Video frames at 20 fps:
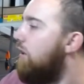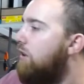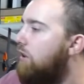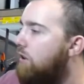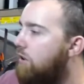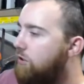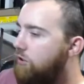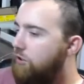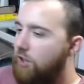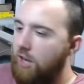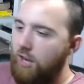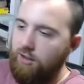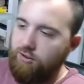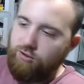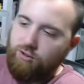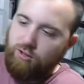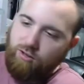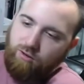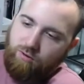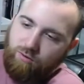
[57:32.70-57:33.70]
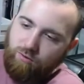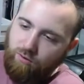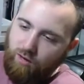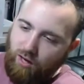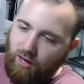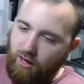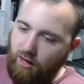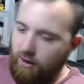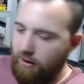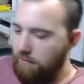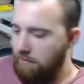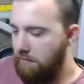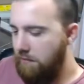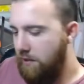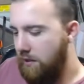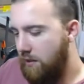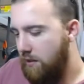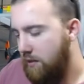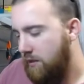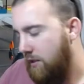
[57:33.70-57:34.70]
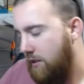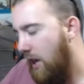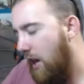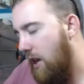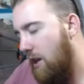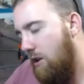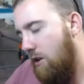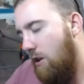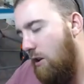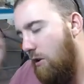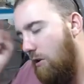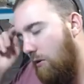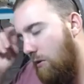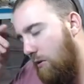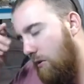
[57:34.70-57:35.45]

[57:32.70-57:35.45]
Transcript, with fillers: So yeah, so uh, Cyano,